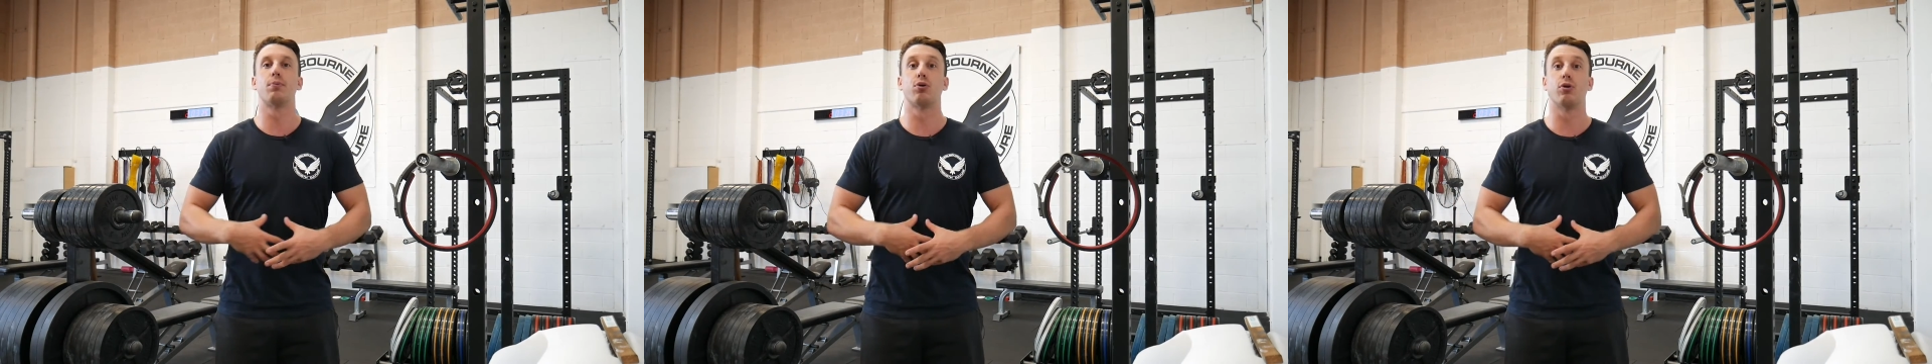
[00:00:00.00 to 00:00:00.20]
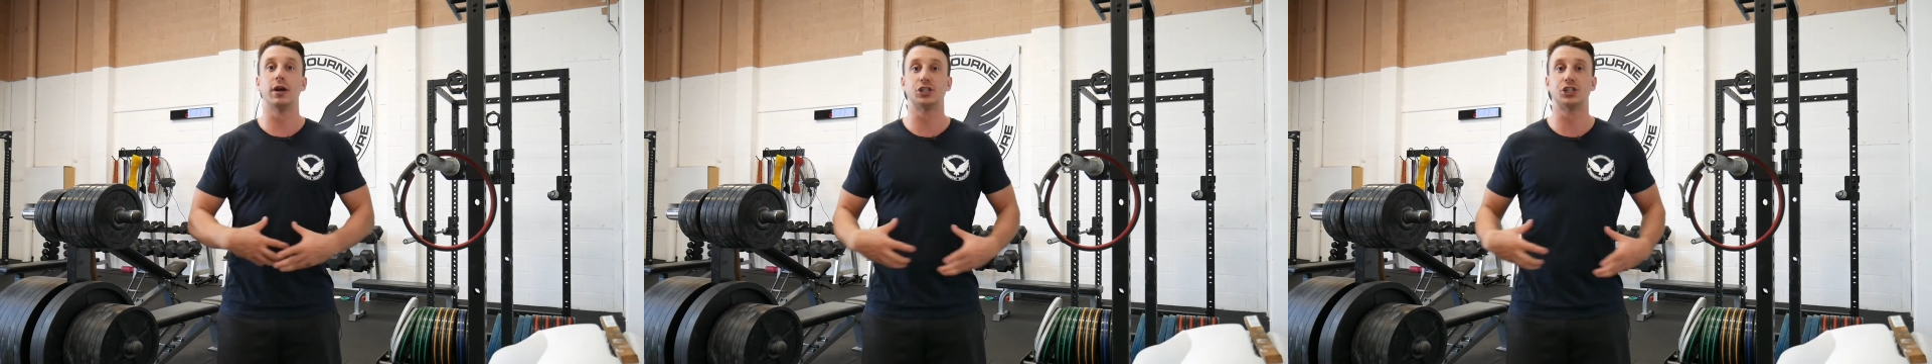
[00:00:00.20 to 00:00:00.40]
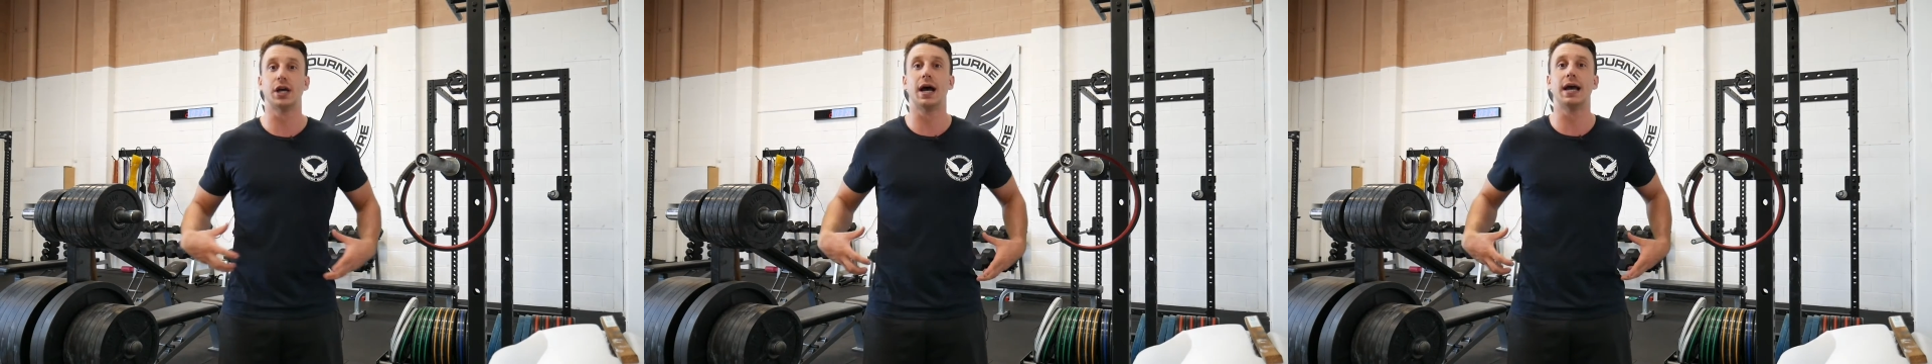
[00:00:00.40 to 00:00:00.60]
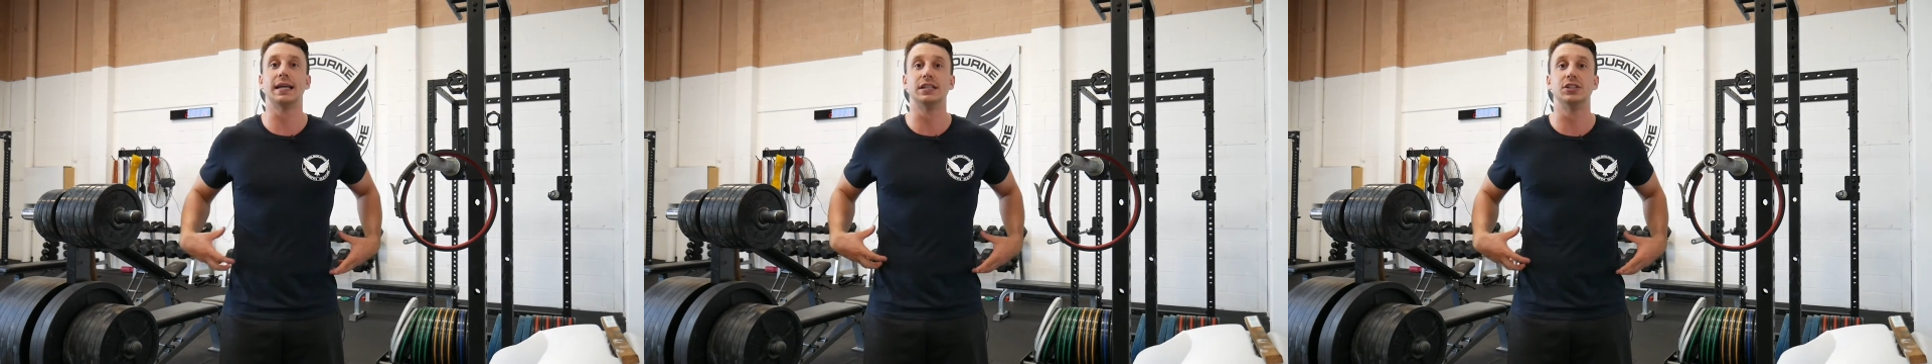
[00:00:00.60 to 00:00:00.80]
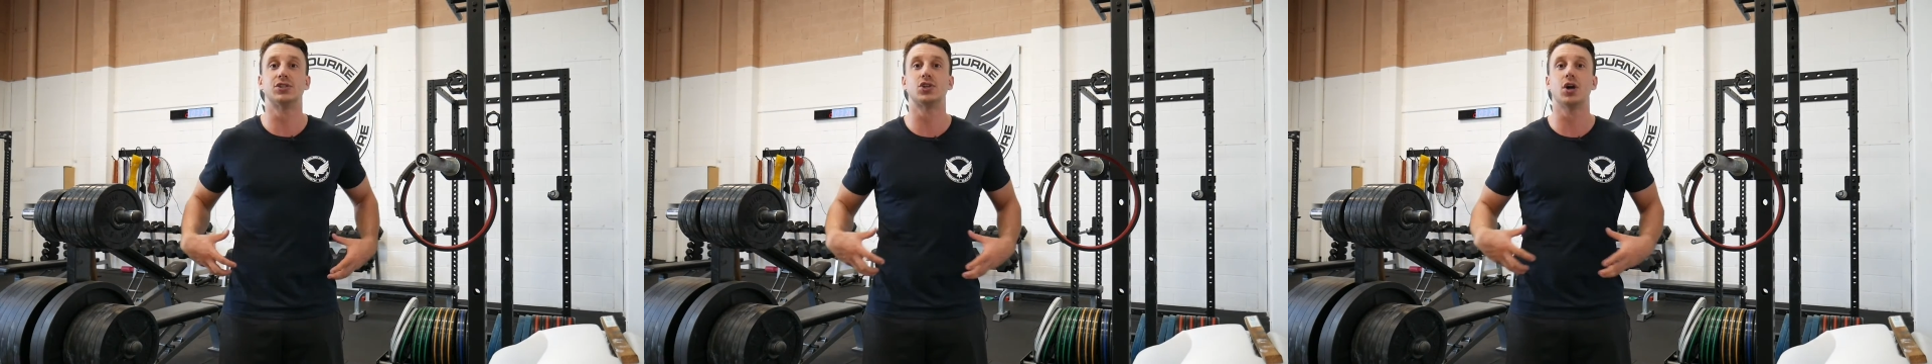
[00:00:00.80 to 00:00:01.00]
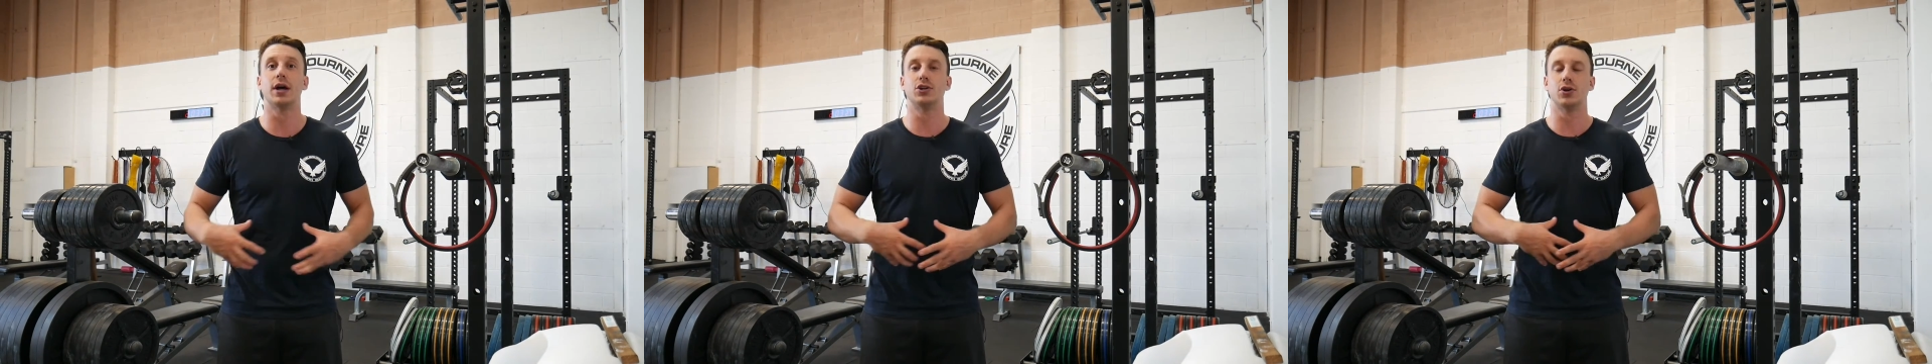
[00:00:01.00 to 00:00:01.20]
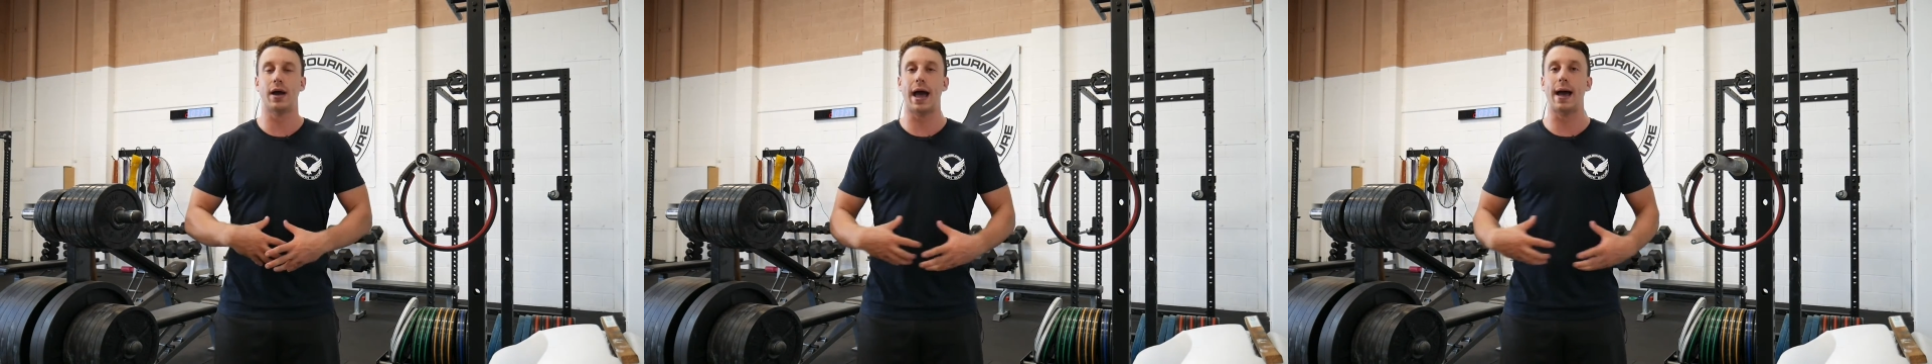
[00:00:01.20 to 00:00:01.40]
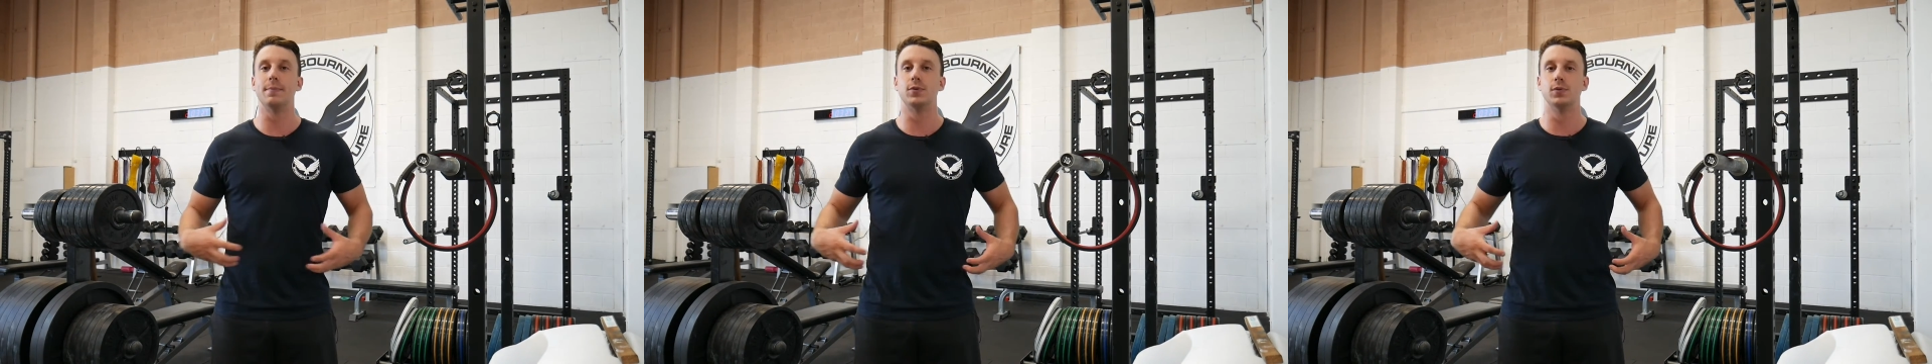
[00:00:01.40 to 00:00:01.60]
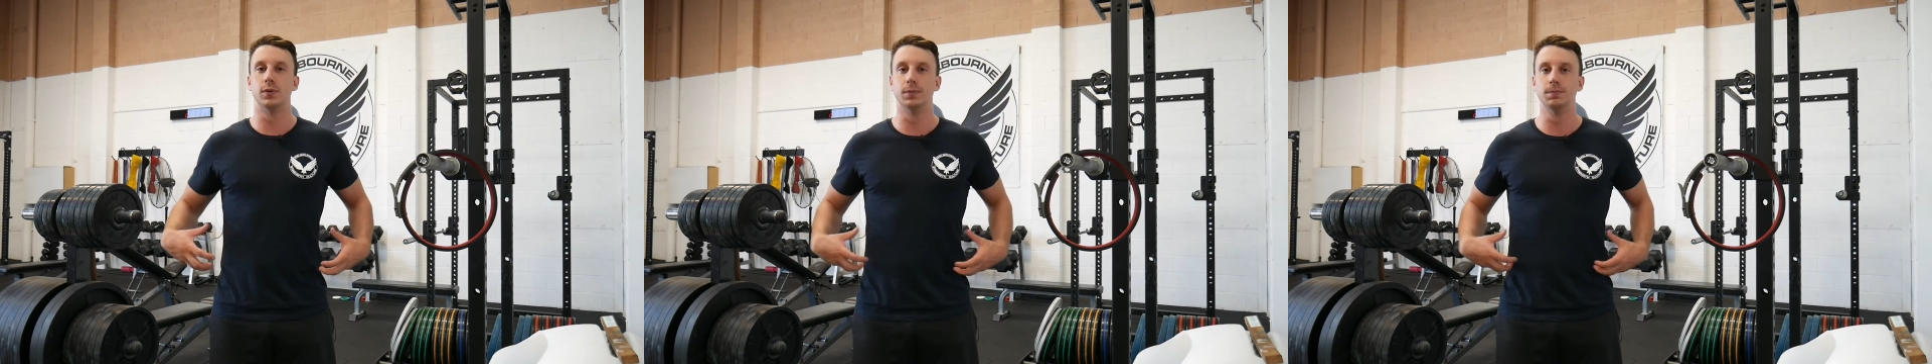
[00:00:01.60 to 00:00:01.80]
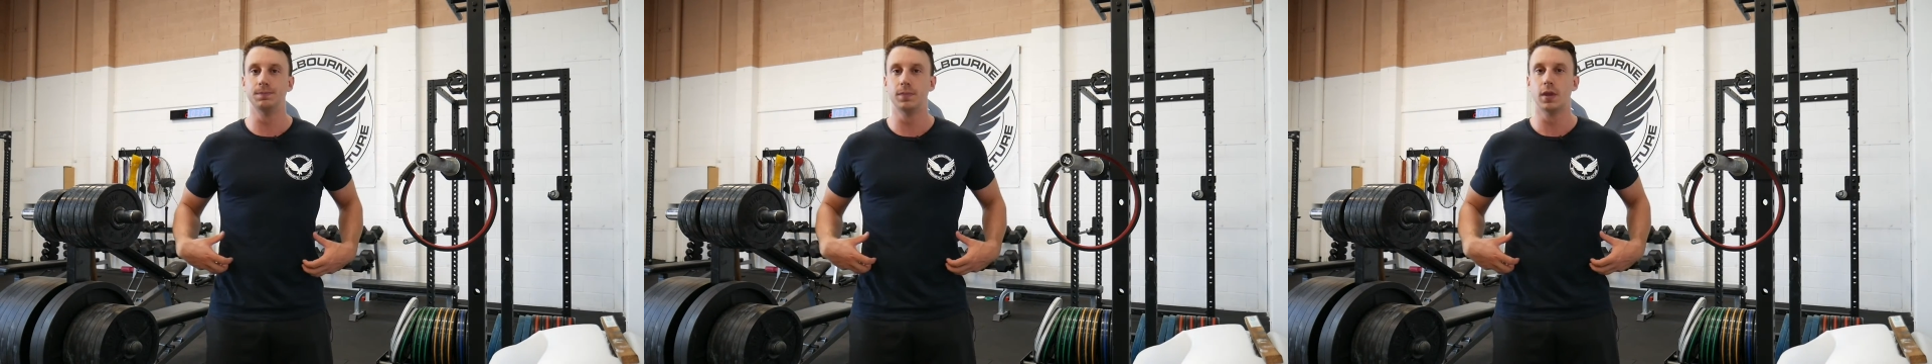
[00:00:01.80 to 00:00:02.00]
pressure inside your
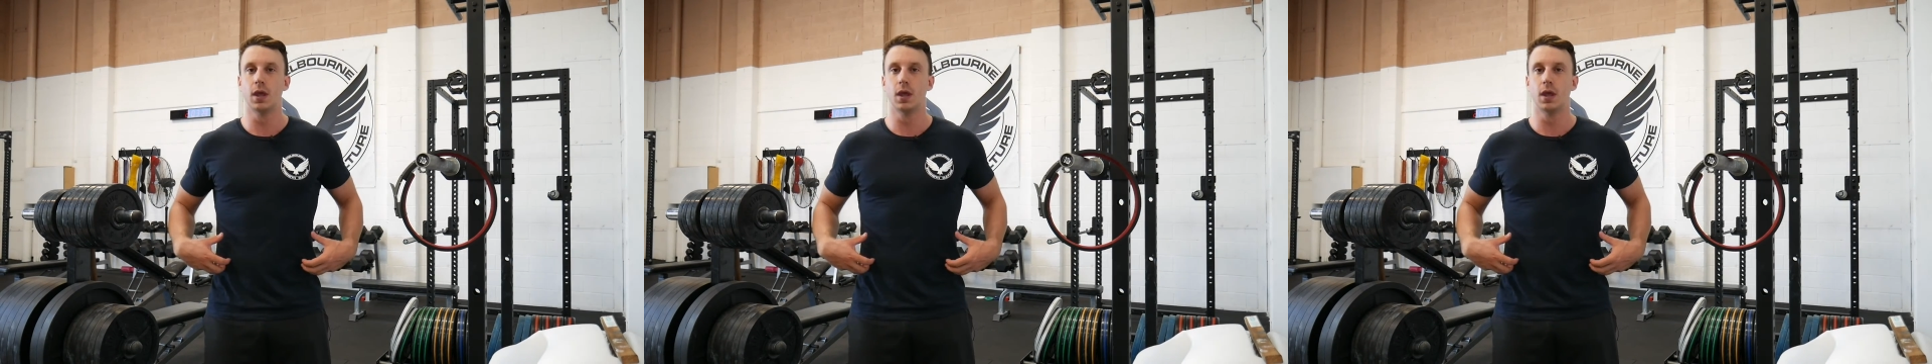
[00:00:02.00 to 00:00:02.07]
abdomen